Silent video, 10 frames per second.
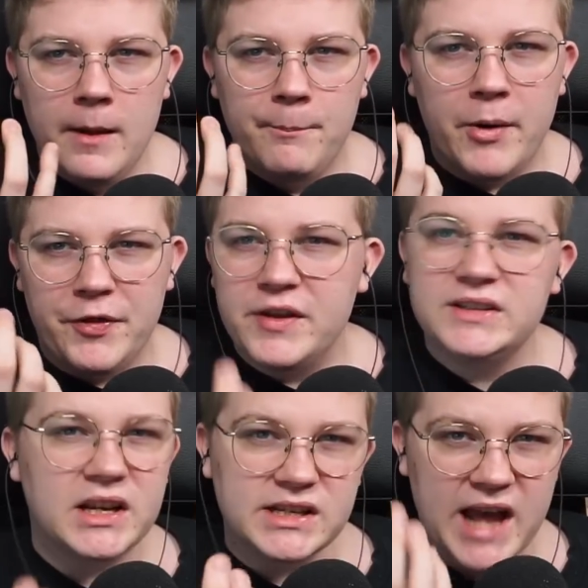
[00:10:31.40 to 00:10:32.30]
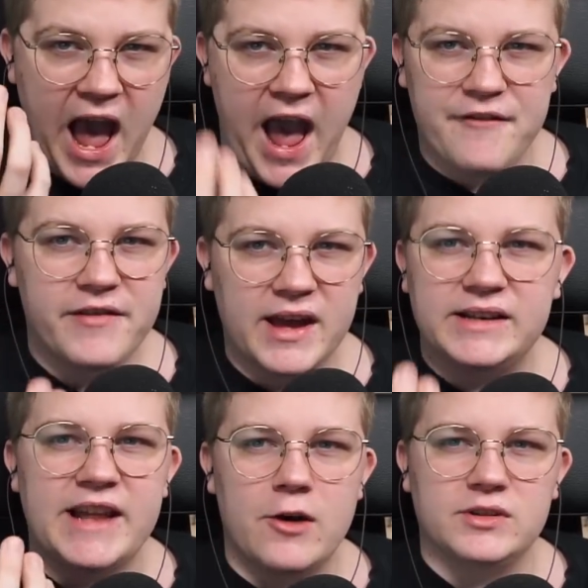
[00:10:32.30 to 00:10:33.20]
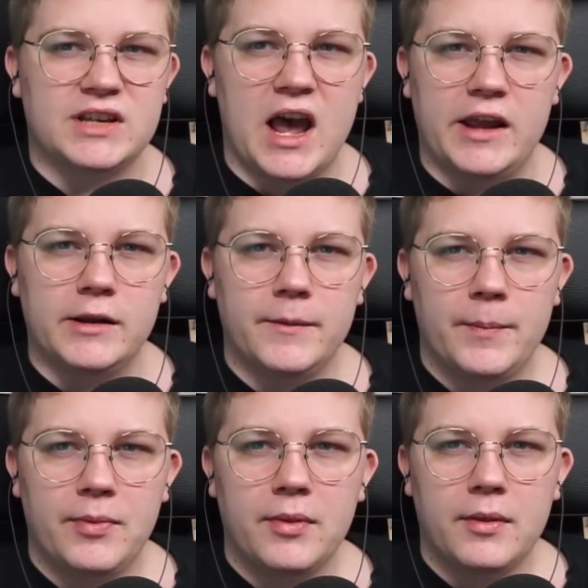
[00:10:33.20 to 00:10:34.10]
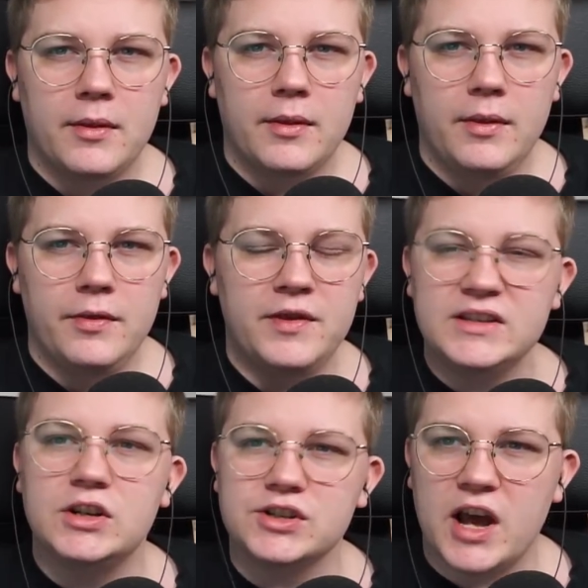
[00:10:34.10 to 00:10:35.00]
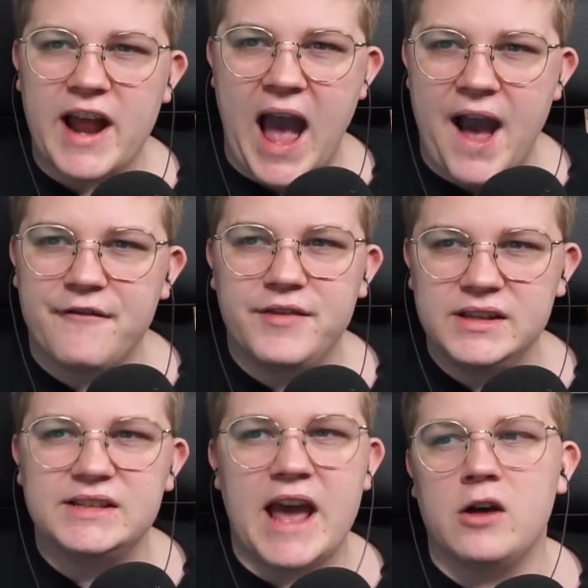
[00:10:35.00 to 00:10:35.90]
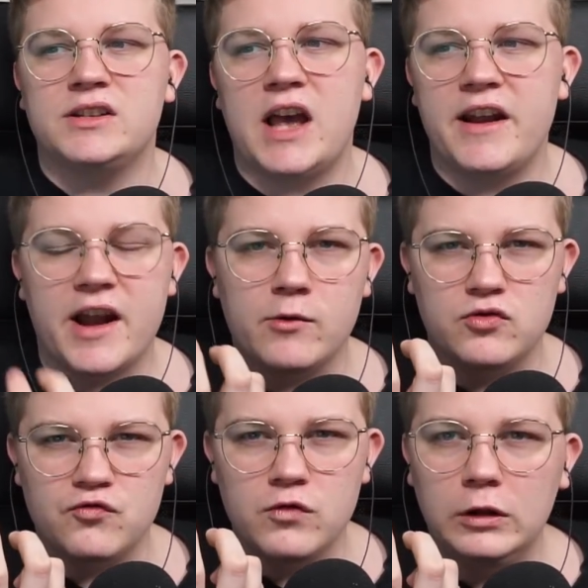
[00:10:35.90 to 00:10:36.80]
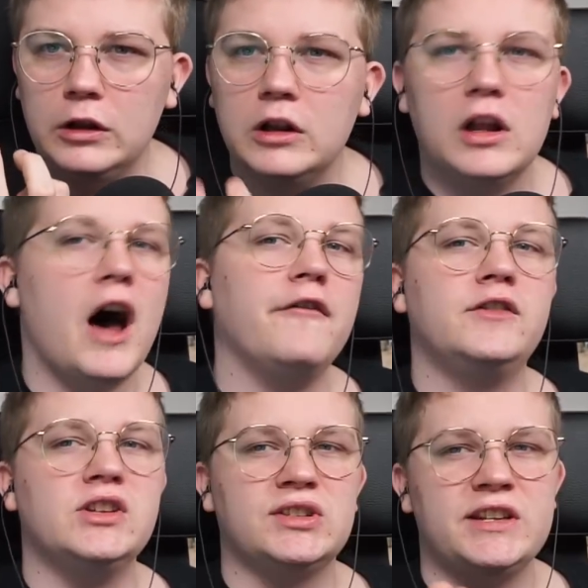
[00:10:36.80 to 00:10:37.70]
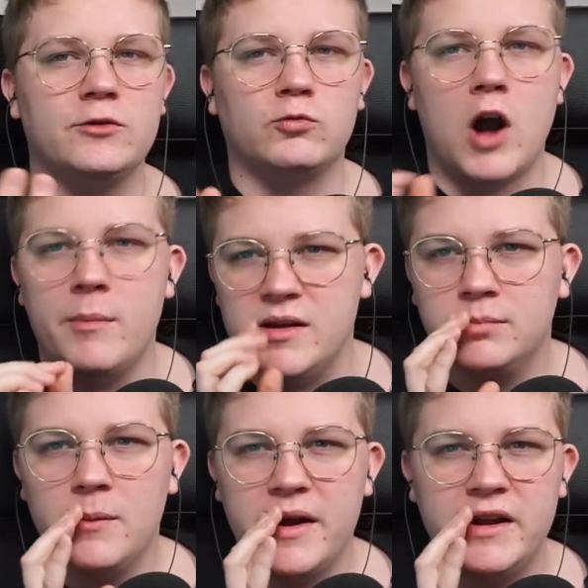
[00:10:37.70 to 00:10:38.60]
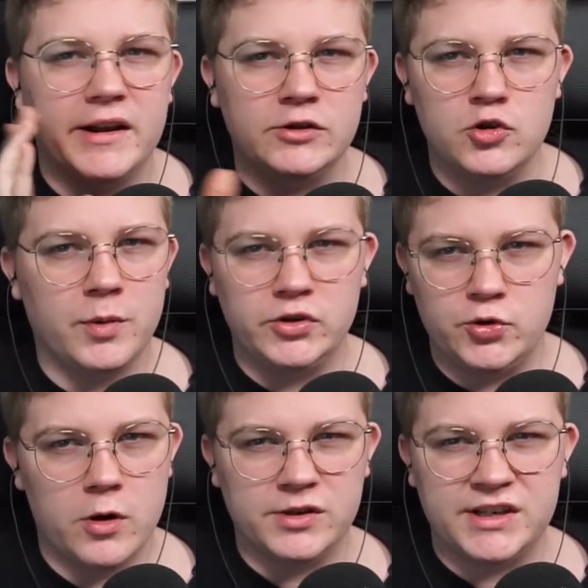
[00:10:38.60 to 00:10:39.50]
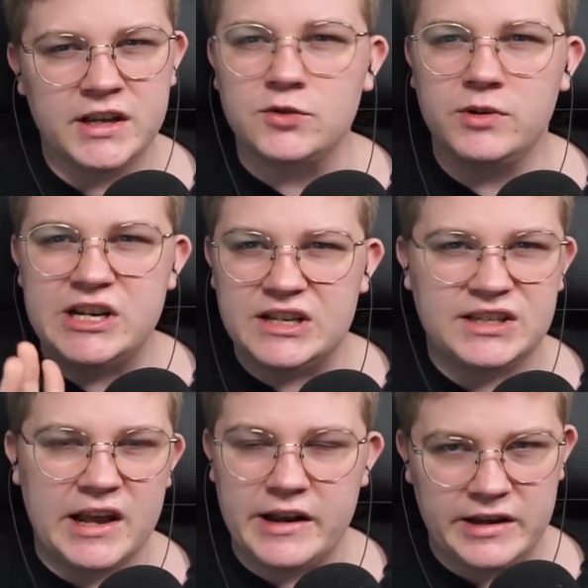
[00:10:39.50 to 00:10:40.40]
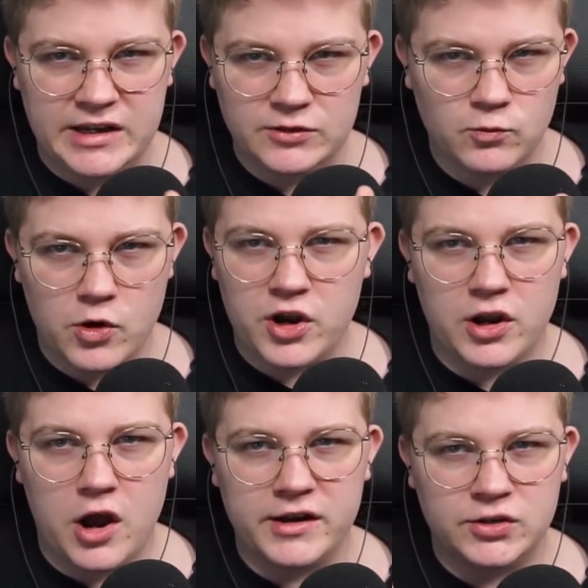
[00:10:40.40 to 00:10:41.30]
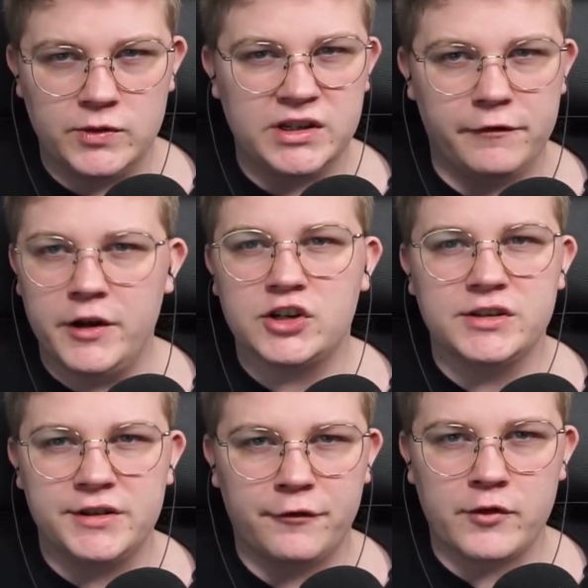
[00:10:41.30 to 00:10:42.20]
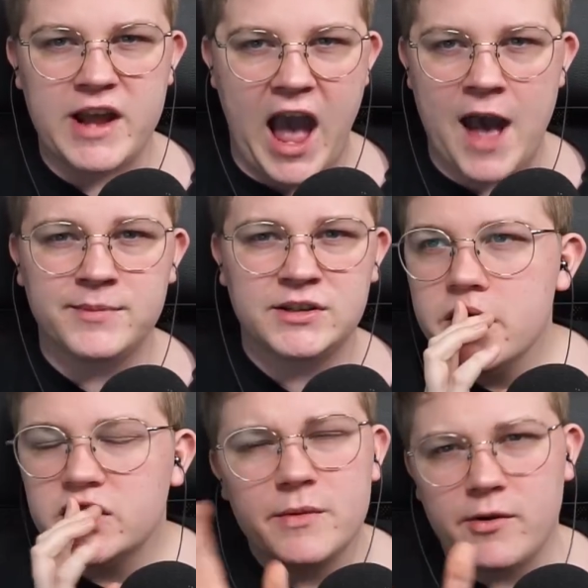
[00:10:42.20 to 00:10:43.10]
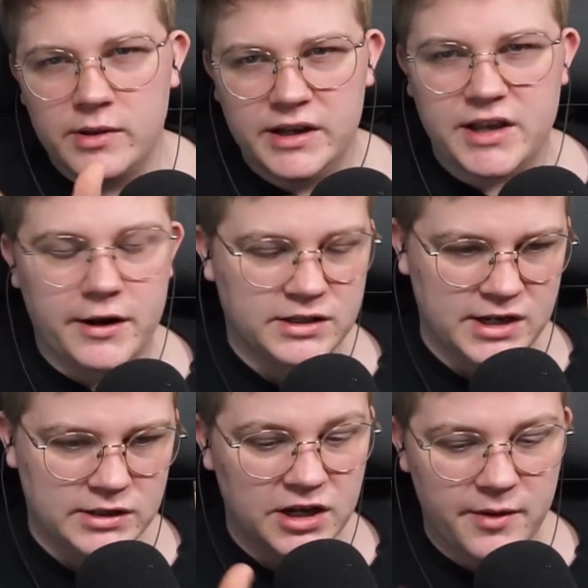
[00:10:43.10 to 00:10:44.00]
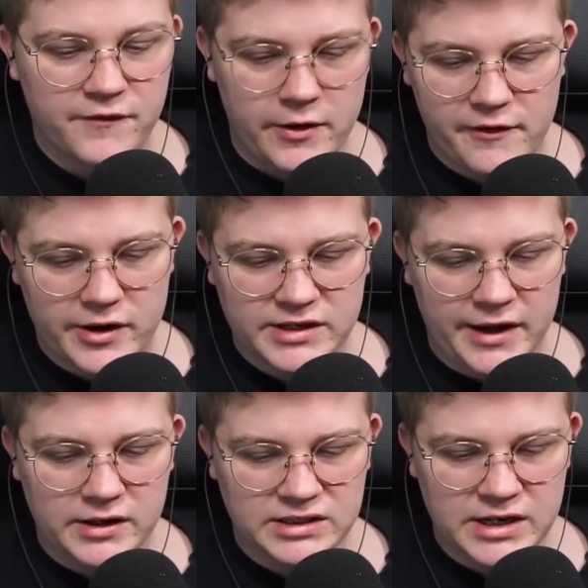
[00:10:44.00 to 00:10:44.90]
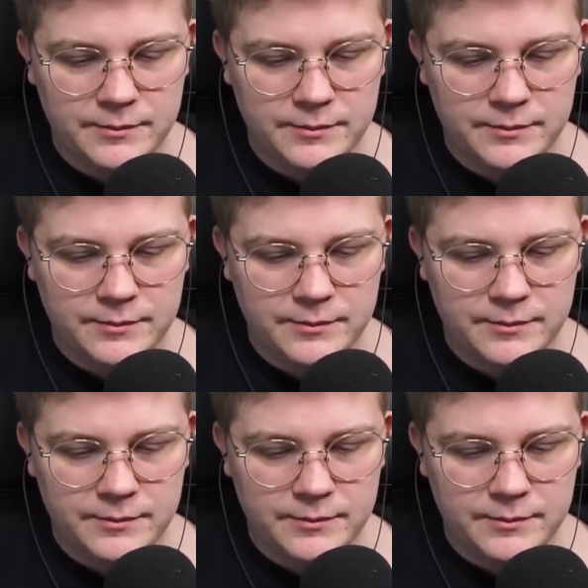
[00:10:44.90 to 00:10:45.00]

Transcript: But this doesn't have that downside. This does not have this downside, and I would love to see Rob implement it in 2.206, which he has said he's working on as soon as he finishes the free apps. It's going to be really exciting to see. It's going to be very, very exciting to see.